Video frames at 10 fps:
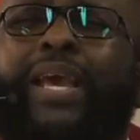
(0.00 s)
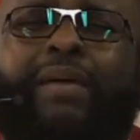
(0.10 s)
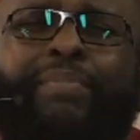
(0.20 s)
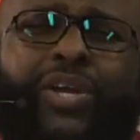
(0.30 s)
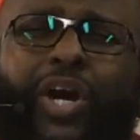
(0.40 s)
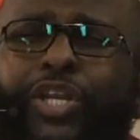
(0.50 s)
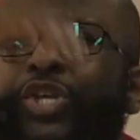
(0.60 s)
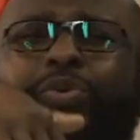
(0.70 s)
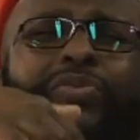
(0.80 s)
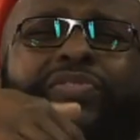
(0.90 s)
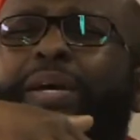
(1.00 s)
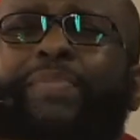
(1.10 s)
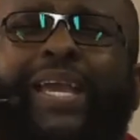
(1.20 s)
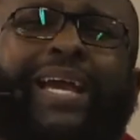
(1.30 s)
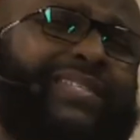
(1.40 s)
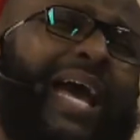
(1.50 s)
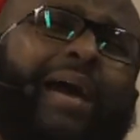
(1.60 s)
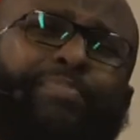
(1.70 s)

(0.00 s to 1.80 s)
but god you something has to happen